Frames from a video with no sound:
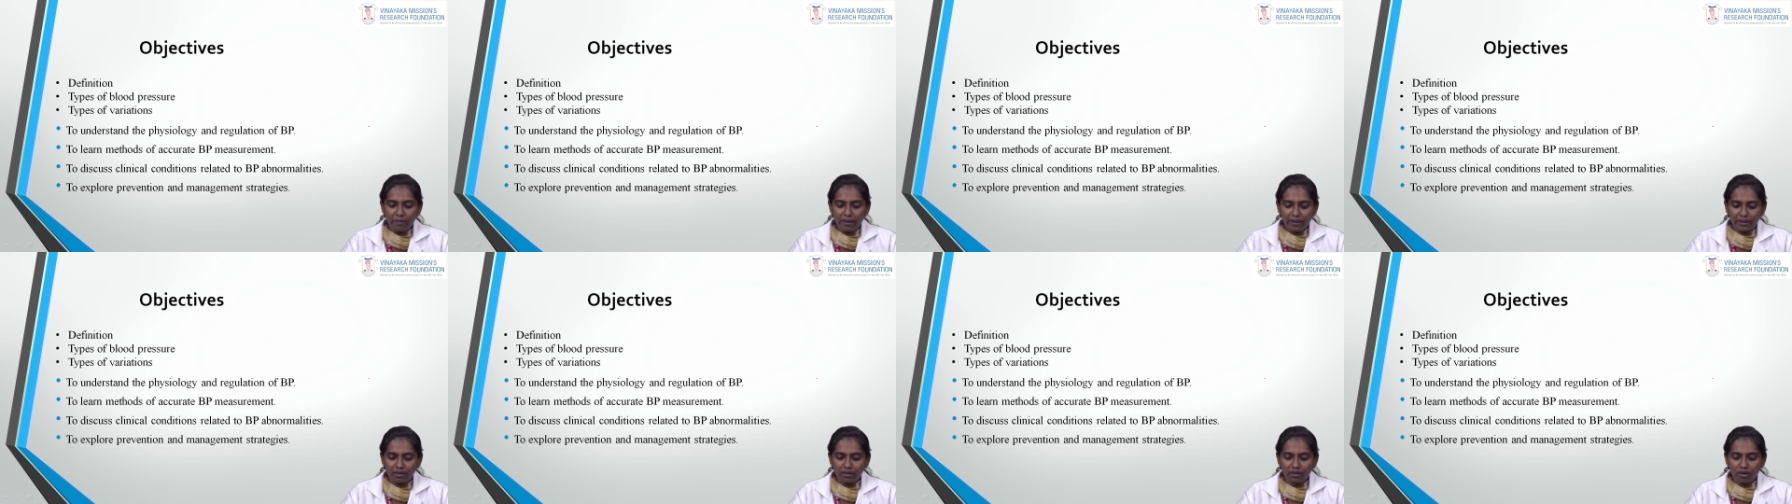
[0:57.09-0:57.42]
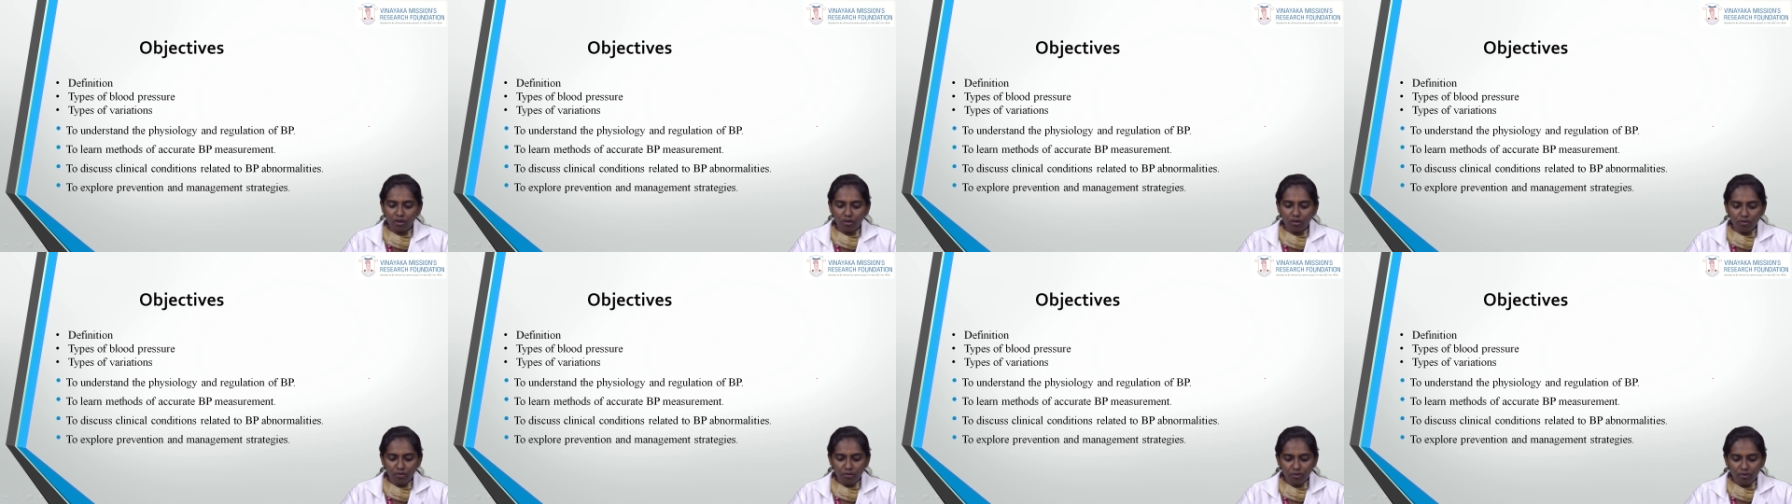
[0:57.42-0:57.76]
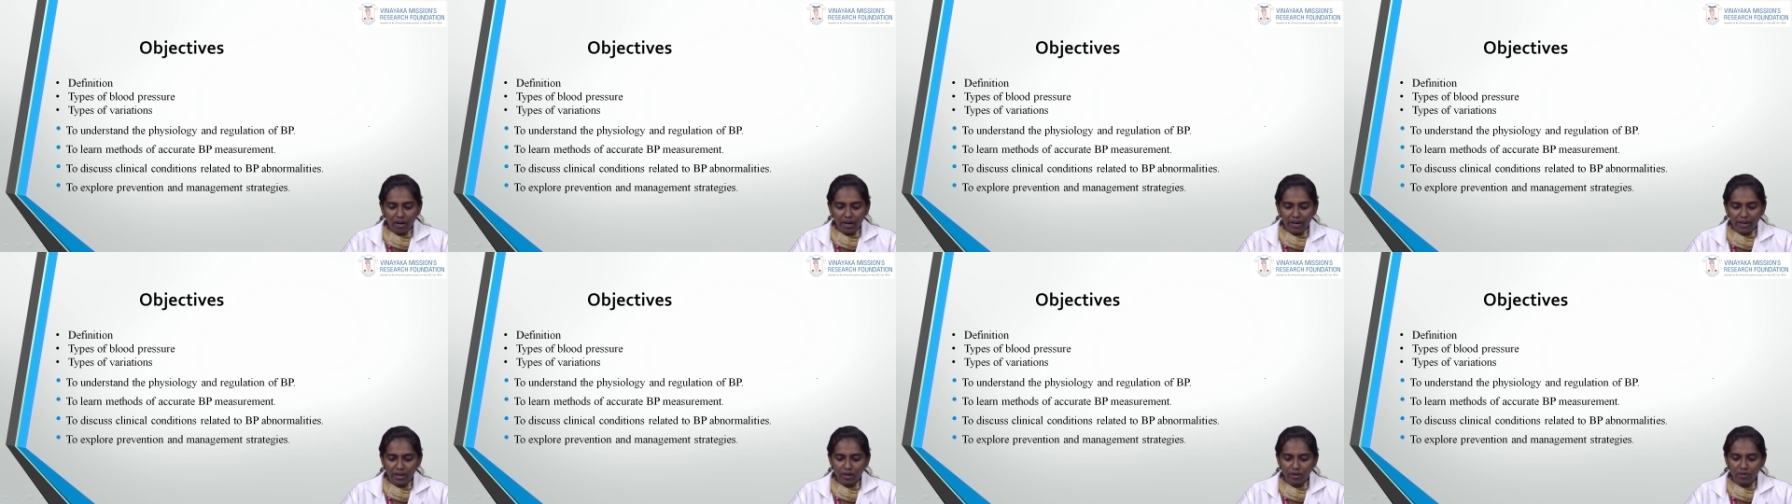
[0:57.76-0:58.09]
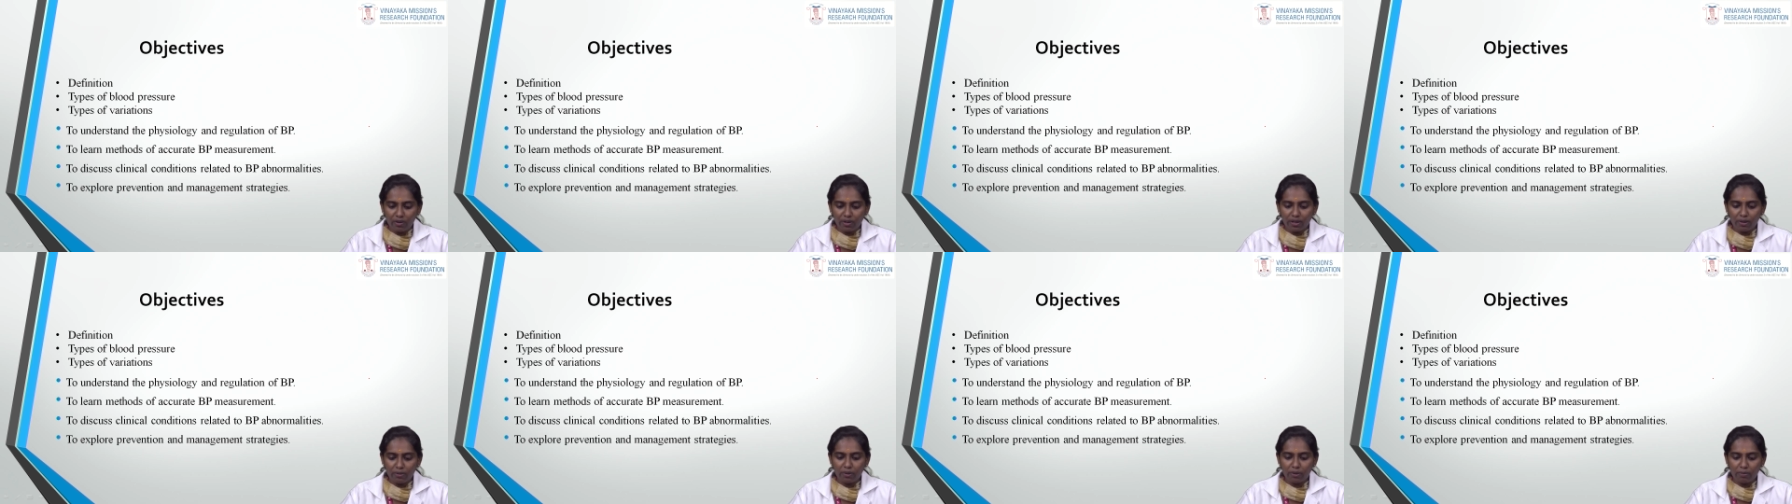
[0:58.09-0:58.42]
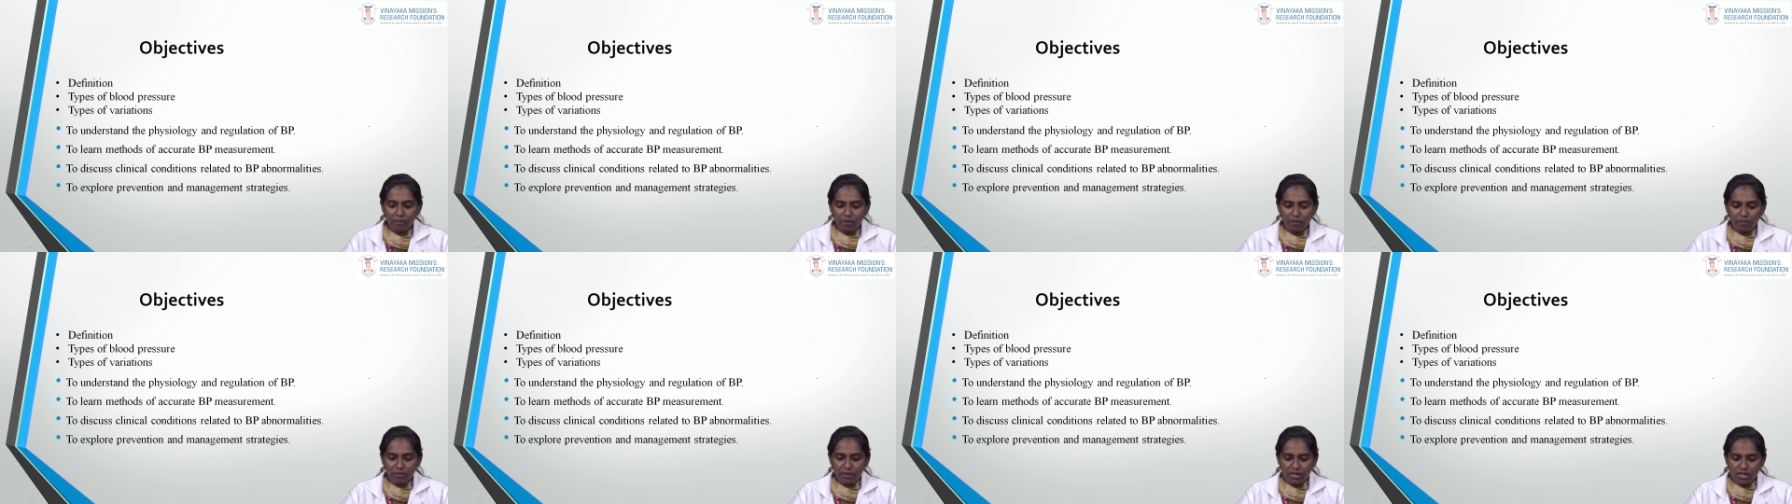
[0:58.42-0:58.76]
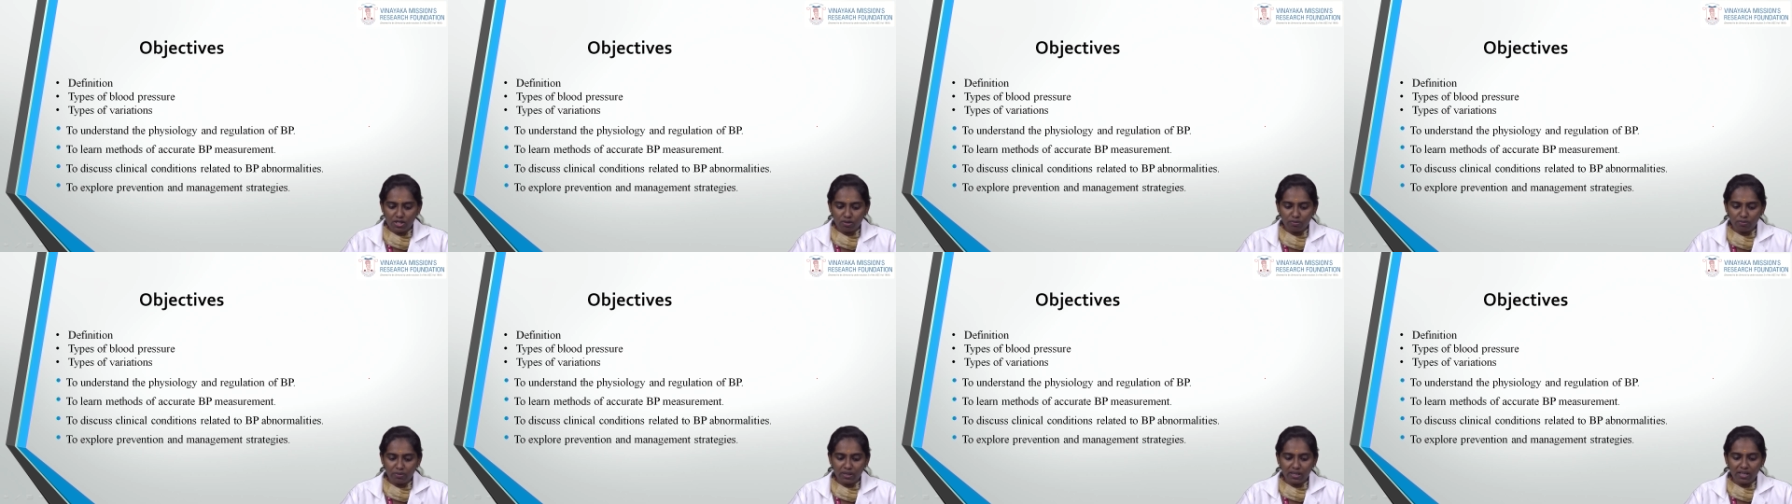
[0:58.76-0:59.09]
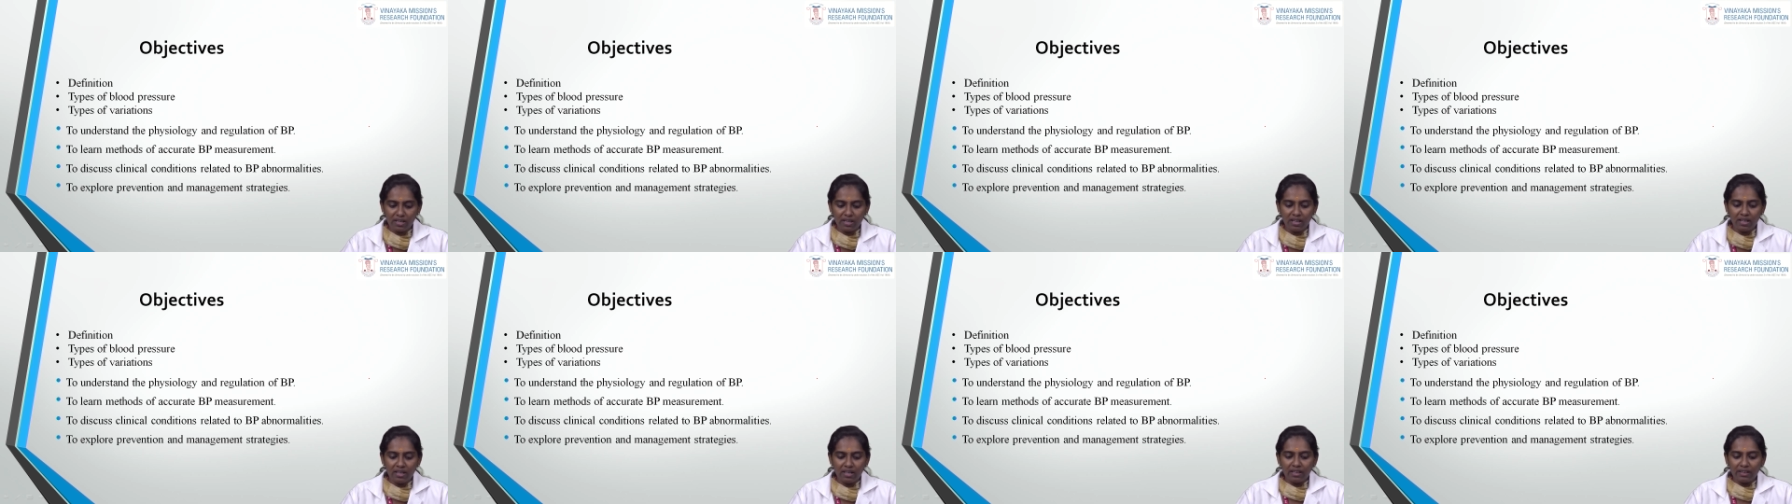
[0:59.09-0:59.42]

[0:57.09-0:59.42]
method of accurate BP measurement.